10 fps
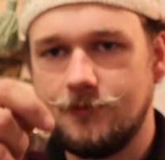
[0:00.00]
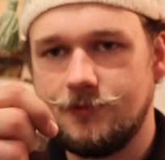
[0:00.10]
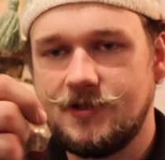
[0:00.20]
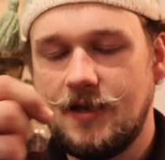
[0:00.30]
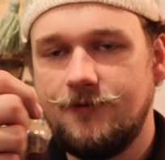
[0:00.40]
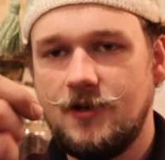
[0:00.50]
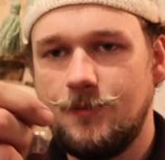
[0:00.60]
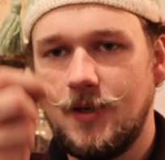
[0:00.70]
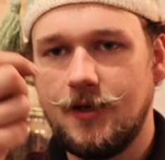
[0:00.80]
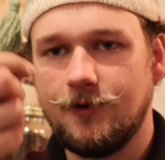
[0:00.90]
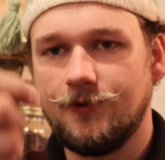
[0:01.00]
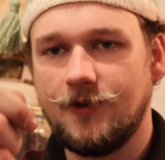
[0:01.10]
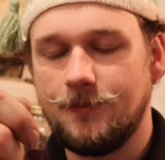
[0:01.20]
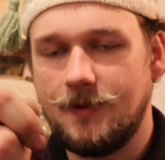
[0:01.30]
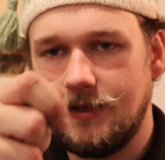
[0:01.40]
safety pin or
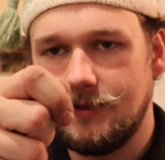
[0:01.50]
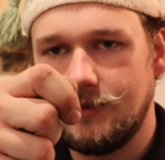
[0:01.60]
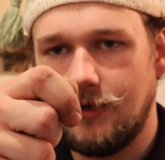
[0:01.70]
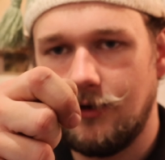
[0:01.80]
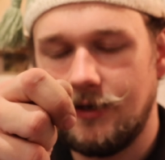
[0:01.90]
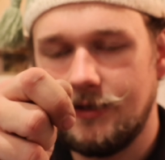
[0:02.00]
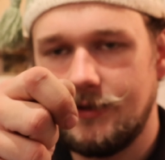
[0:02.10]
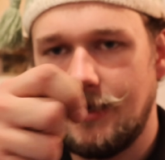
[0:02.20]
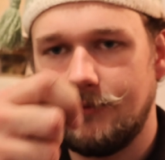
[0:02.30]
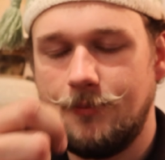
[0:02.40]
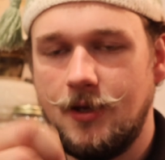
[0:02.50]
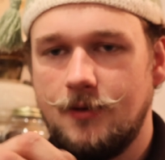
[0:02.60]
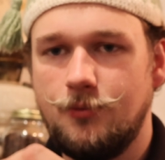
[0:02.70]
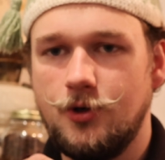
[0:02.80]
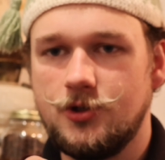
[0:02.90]
something in there and get that
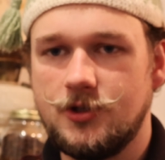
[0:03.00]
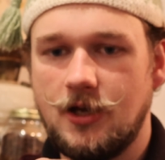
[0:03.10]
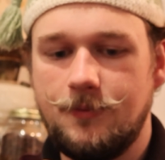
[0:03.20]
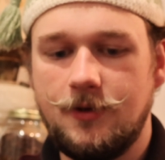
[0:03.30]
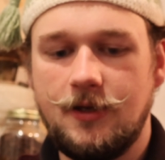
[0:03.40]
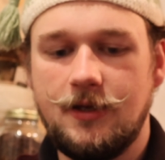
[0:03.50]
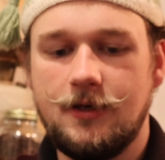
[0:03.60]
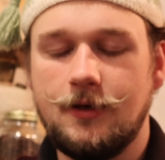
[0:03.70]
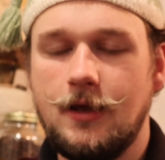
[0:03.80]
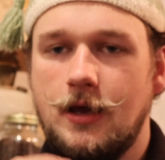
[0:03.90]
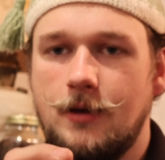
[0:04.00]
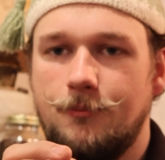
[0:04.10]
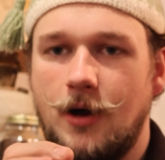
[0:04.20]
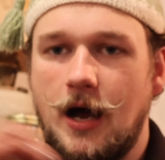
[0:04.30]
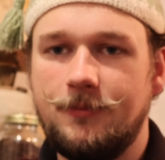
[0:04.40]
pin pushed up, you can get it
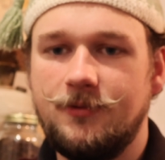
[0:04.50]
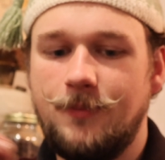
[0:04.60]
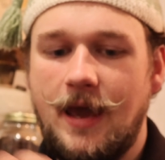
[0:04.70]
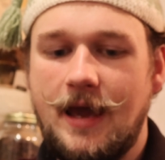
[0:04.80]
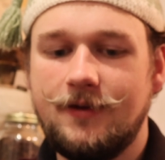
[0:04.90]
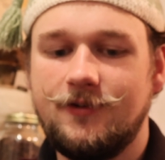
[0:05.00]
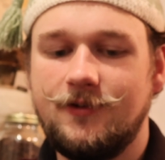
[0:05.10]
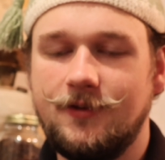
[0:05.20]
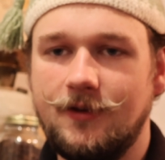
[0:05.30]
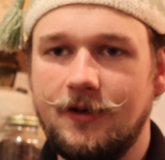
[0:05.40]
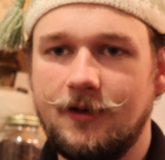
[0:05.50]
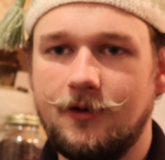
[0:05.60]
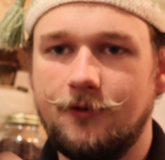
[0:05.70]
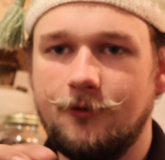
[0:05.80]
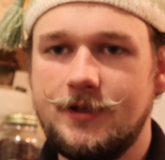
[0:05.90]
popped past the
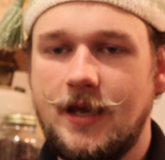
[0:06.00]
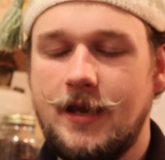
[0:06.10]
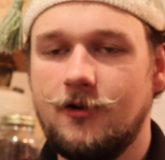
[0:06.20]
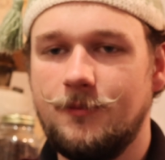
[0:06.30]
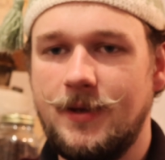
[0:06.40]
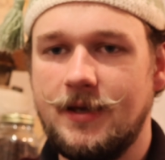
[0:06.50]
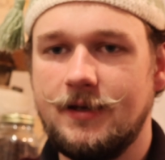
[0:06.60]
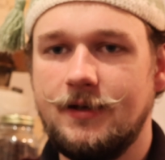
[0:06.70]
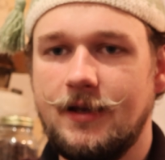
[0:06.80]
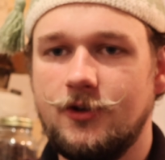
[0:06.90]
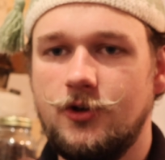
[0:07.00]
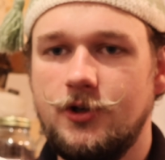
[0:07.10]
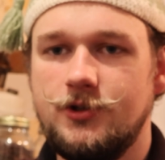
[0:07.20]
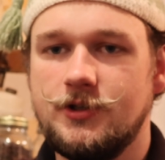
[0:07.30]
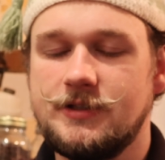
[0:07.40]
little retainer pin, and the
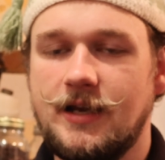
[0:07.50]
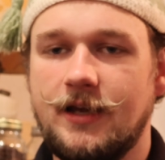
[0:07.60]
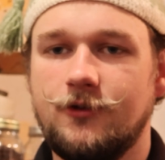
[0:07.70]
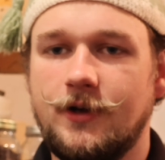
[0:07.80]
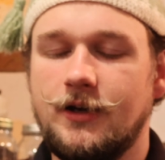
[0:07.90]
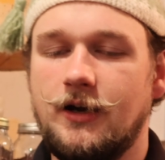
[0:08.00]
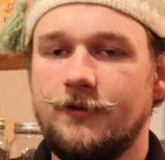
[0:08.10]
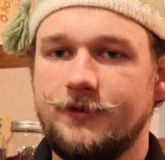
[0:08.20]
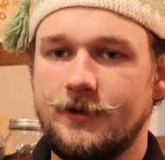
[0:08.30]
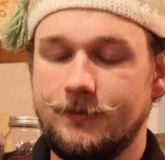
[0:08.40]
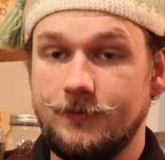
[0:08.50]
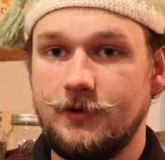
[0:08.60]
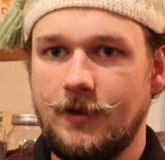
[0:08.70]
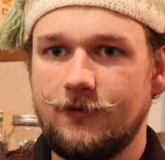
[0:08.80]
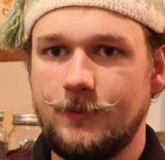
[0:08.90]
hood just slides right off, and you
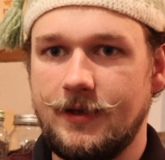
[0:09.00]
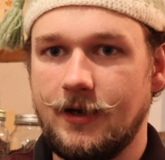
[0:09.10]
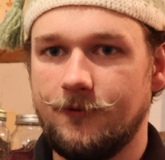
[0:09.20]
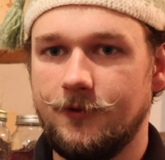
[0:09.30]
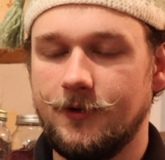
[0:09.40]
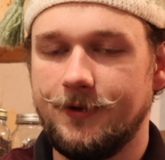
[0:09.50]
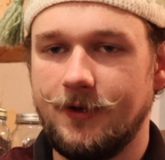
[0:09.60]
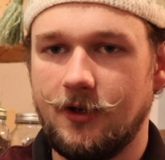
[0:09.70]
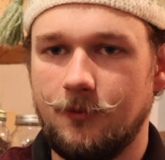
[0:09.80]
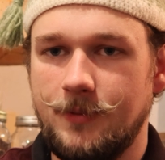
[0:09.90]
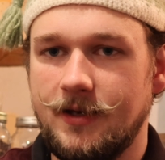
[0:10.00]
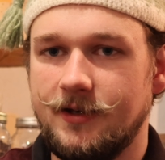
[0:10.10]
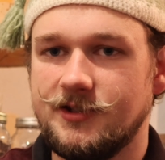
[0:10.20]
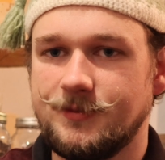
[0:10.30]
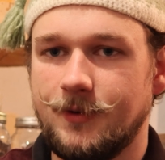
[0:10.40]
have to be careful that the little pin
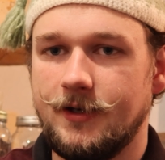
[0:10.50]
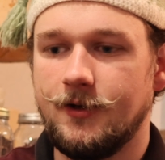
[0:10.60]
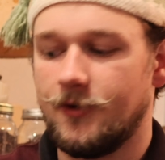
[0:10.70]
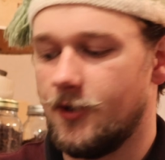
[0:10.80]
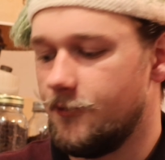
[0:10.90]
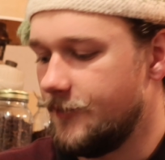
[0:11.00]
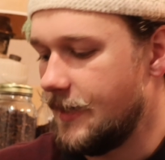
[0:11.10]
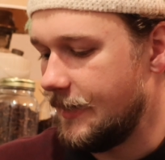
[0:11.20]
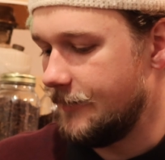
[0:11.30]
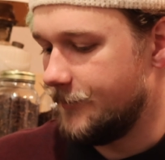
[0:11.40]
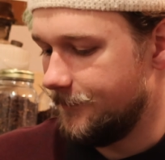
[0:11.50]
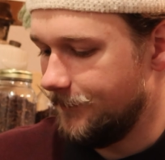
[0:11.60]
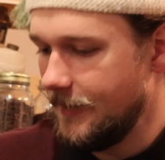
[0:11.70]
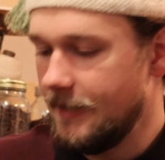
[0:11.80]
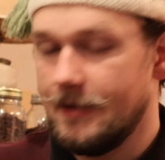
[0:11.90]
and the spring don't go flying.
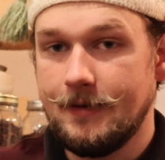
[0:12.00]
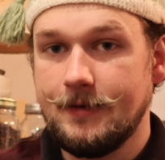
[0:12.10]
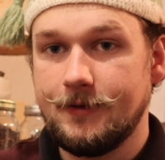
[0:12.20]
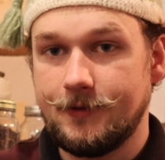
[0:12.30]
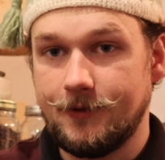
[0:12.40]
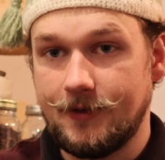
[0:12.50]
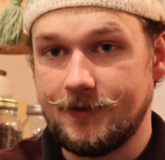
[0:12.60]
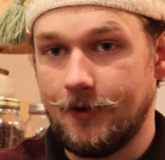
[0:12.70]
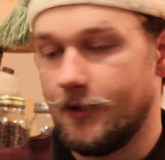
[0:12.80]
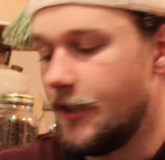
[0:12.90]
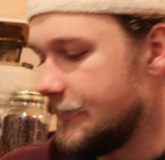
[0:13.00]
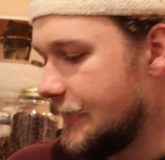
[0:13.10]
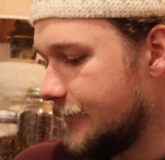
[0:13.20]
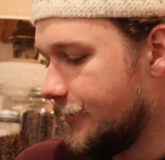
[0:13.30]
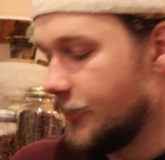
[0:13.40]
So that's how I got
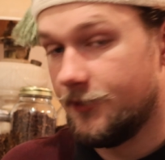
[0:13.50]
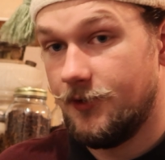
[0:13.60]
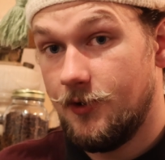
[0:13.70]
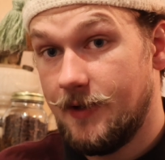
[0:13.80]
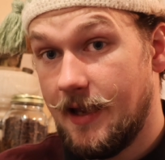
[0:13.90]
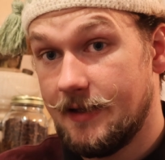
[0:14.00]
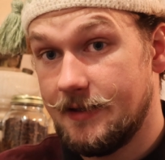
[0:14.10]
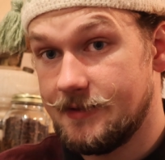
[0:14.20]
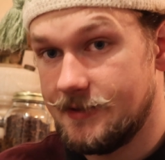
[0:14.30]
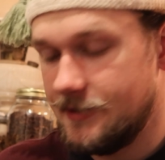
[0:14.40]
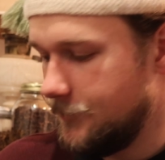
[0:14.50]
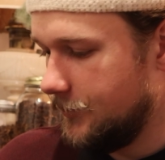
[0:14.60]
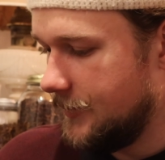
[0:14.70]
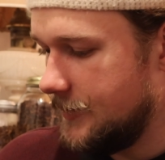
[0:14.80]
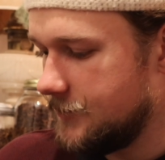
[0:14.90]
that apart. So you can
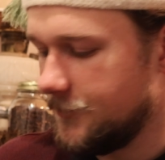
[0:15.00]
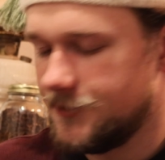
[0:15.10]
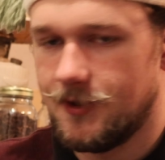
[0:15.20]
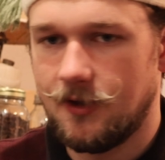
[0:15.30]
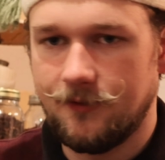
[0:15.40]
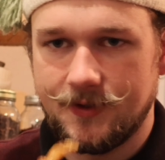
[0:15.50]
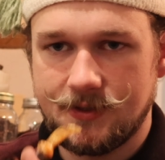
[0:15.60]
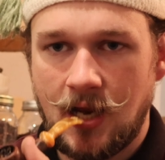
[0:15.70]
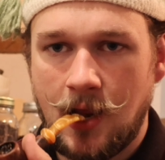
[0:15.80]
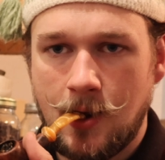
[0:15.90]
disassemble these for service,